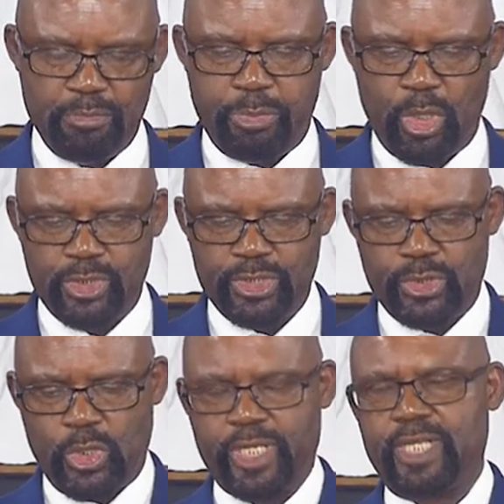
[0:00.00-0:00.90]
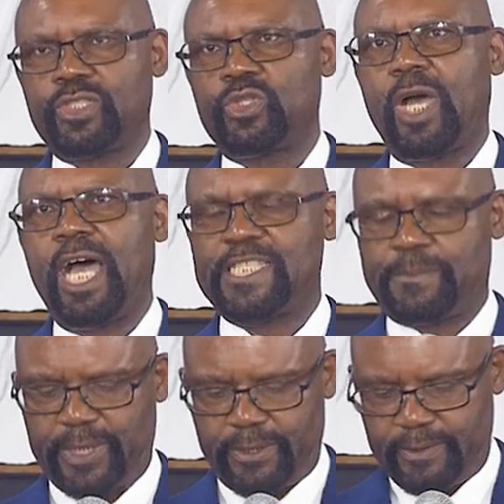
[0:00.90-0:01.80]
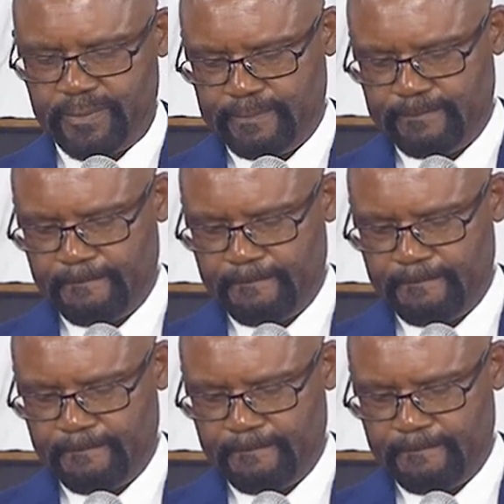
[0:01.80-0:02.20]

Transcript: born daughter to hospital.